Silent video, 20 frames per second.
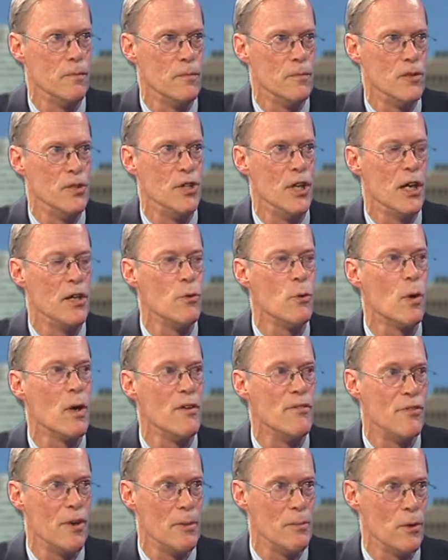But
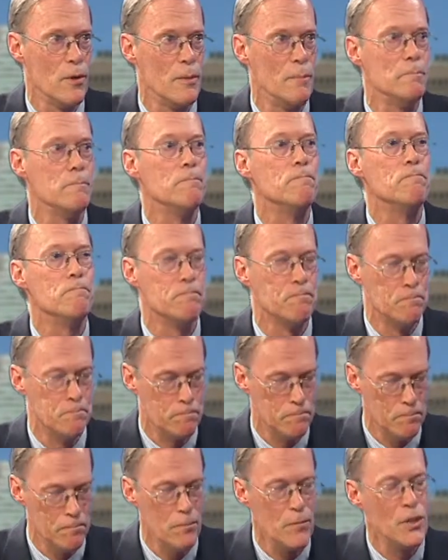January, January, February. February.
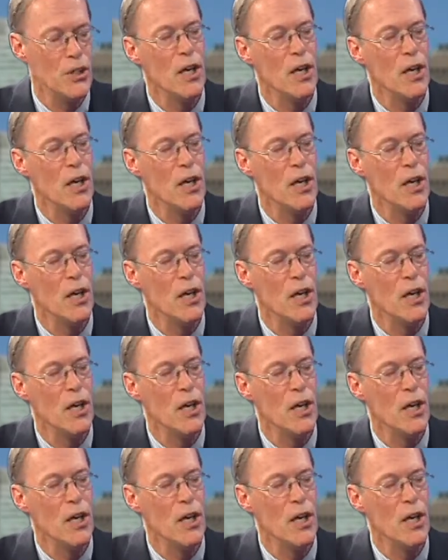Mm -hmm.